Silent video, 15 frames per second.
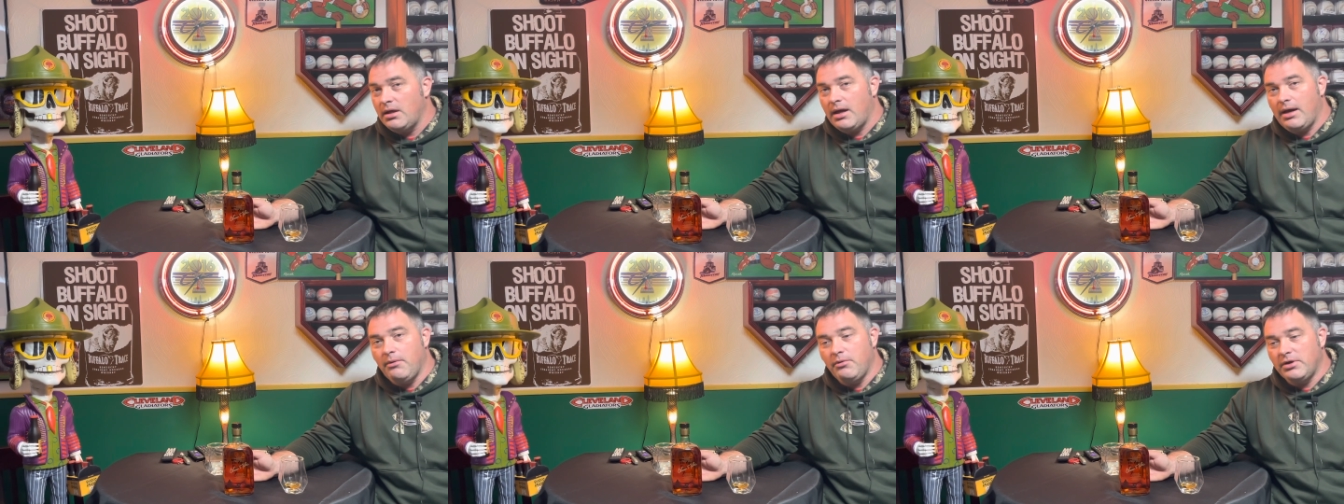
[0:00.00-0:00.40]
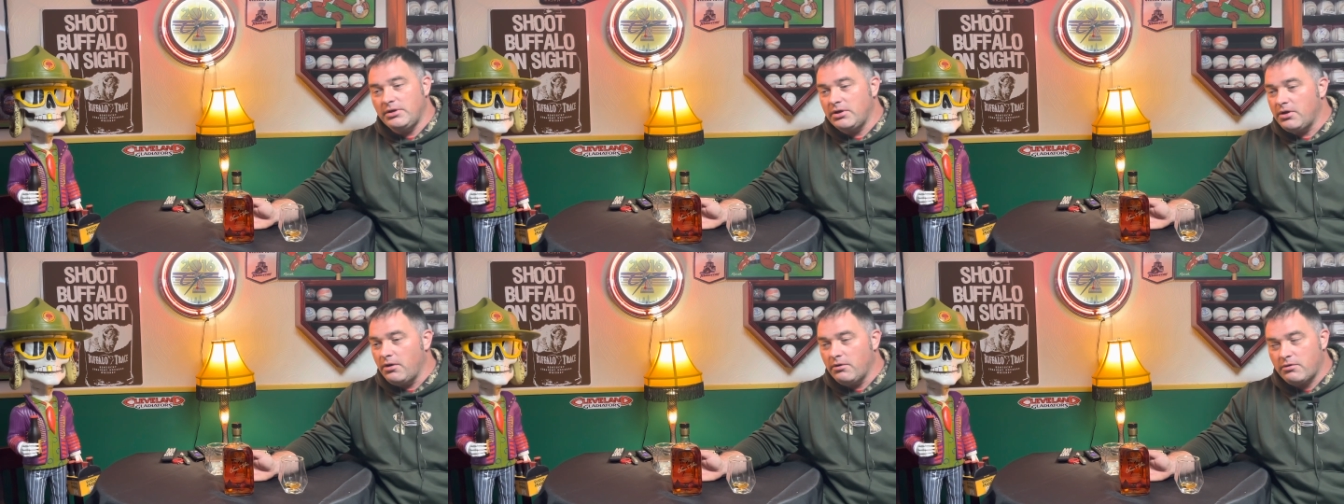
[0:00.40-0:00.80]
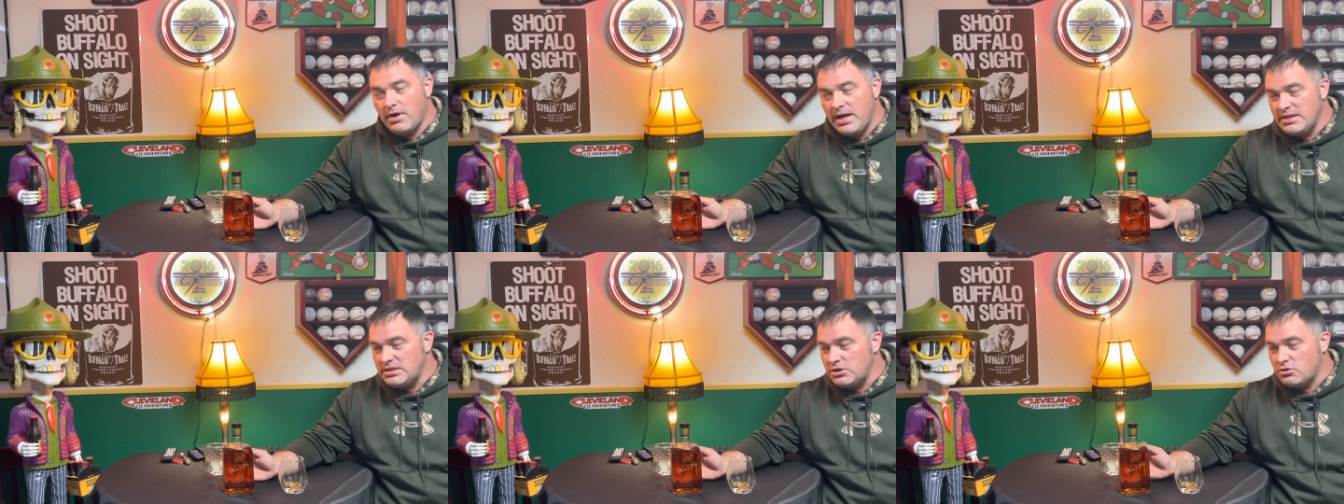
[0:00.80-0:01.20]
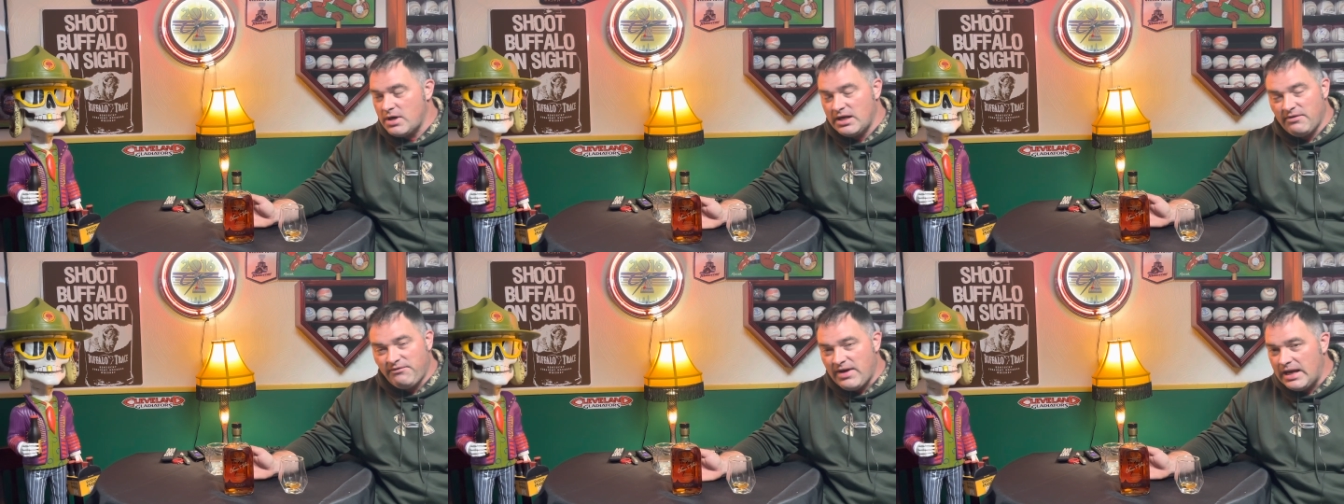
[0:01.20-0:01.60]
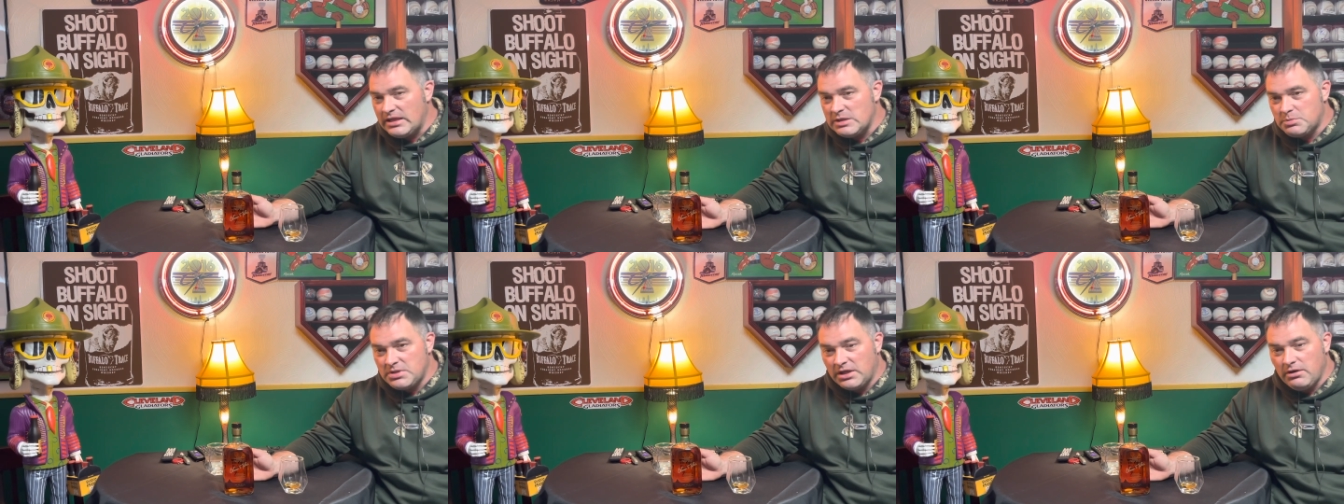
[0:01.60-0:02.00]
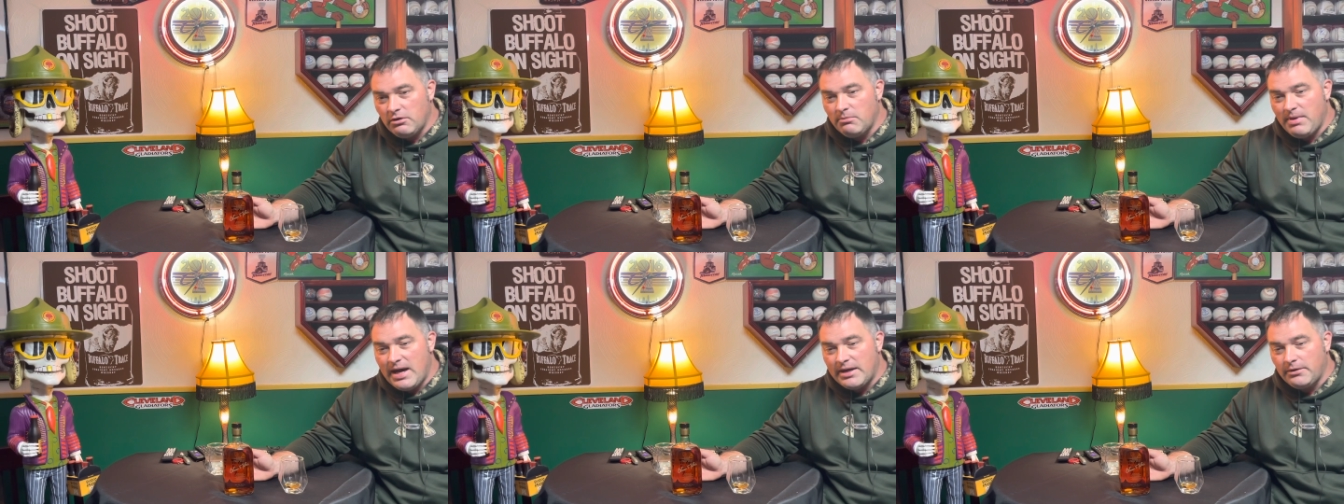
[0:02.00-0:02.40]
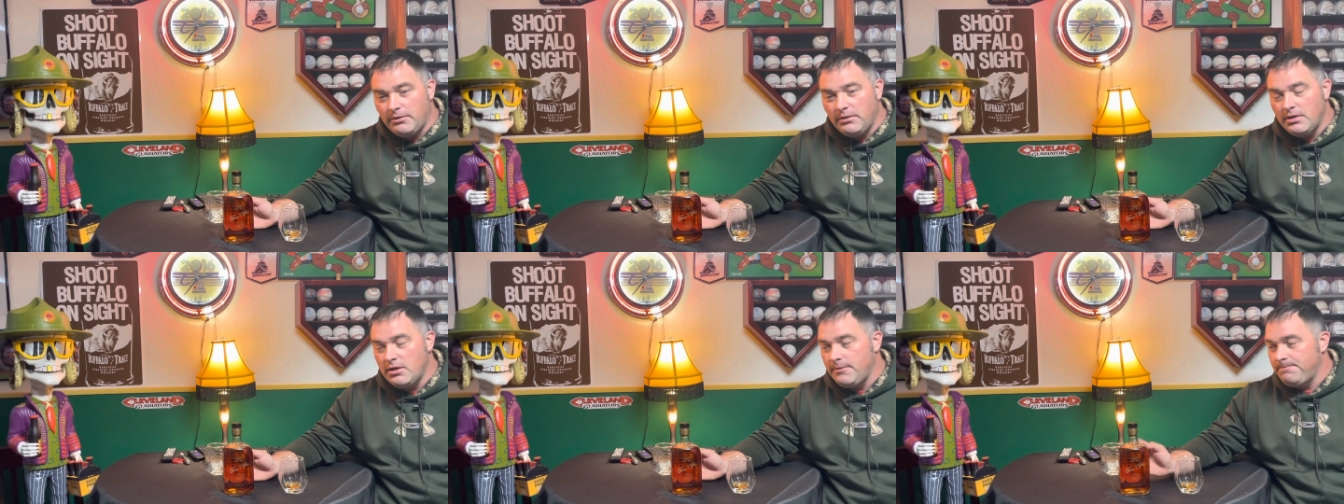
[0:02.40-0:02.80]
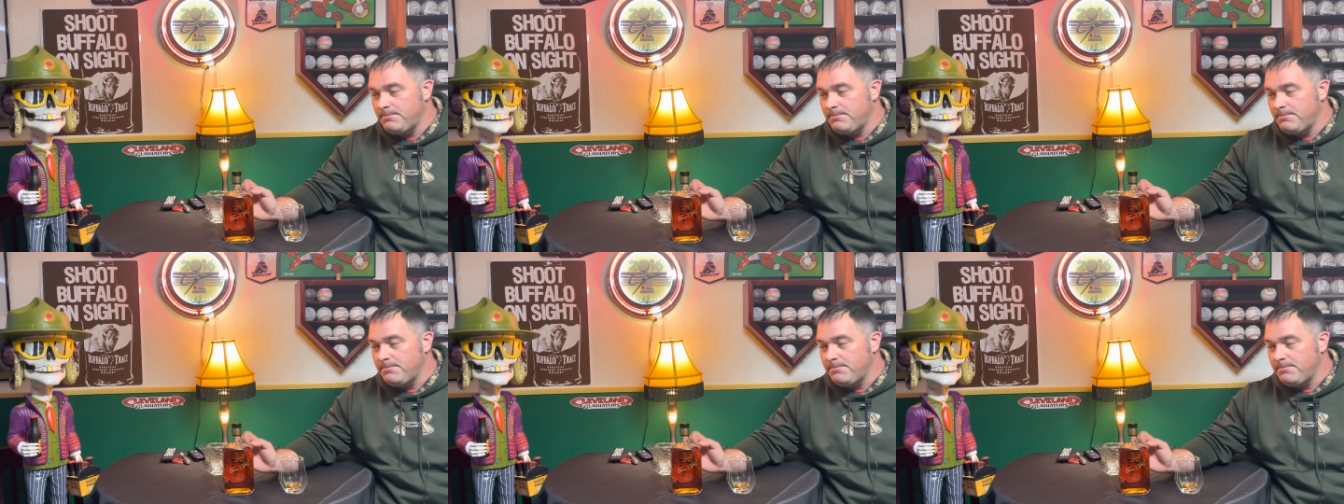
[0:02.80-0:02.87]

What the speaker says: I wouldn't go crazy trying to find this particular bottle.